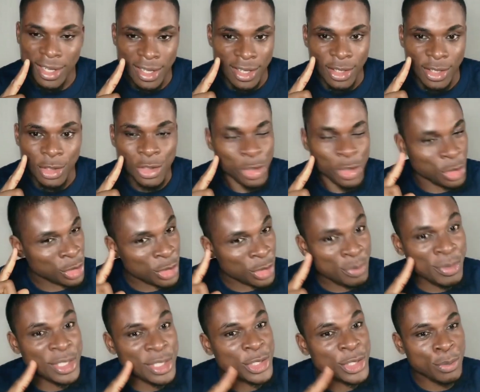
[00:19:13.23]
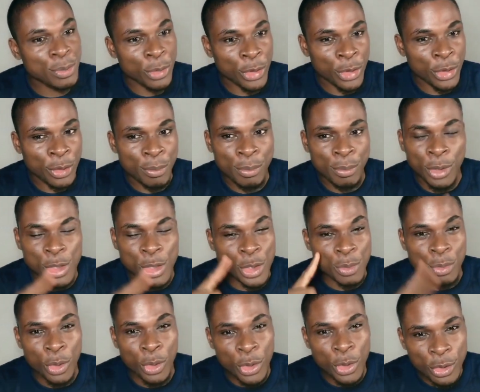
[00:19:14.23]
You shouldn't miss tomorrow. But
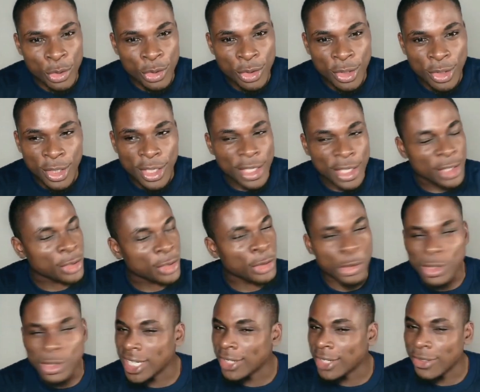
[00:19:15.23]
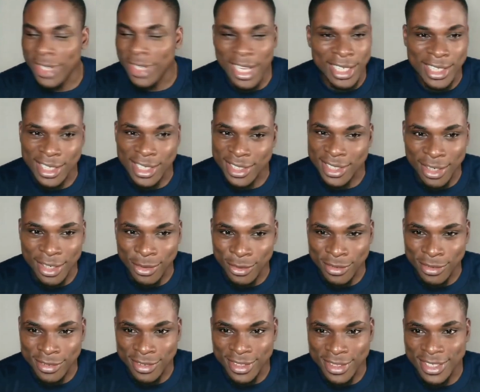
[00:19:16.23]
tomorrow, you dare not attend
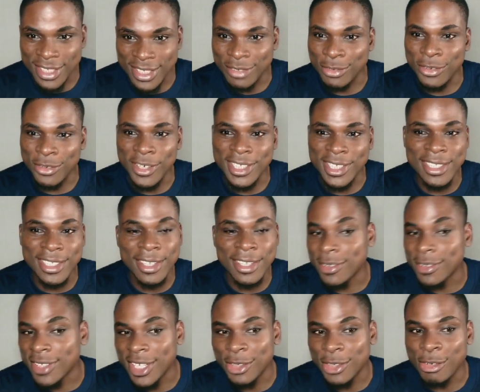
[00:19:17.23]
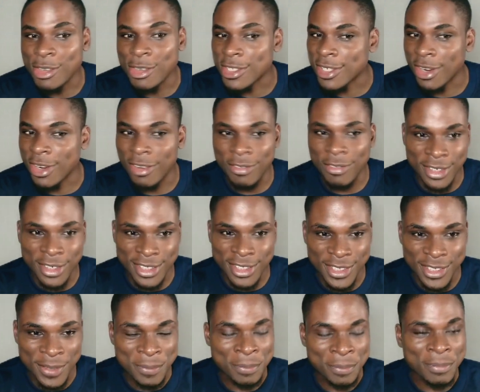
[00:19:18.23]
alone. If you attend alone, then you're selfish.
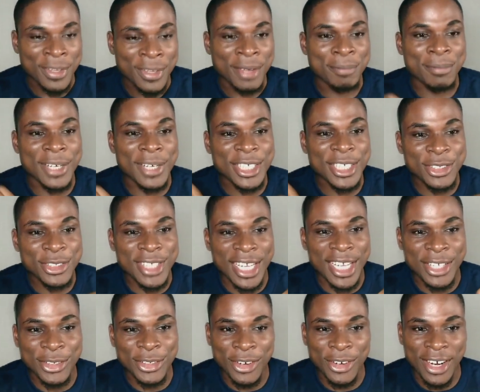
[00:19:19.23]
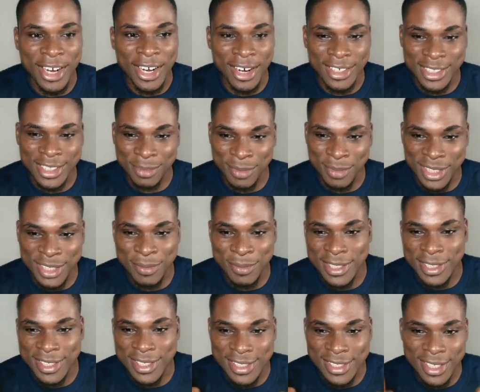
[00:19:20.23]
Make sure that your accountability
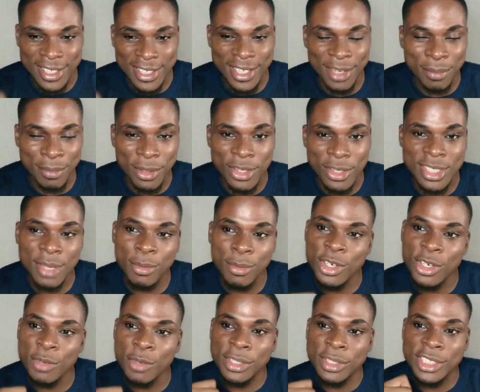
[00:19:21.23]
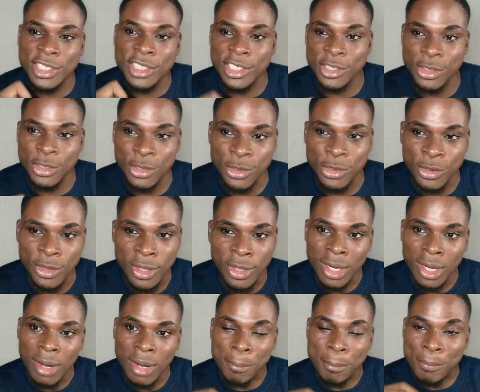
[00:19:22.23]
partners are here, because I'm going to be teaching you
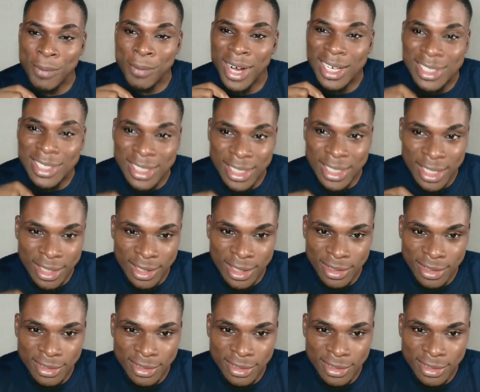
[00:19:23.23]
practically.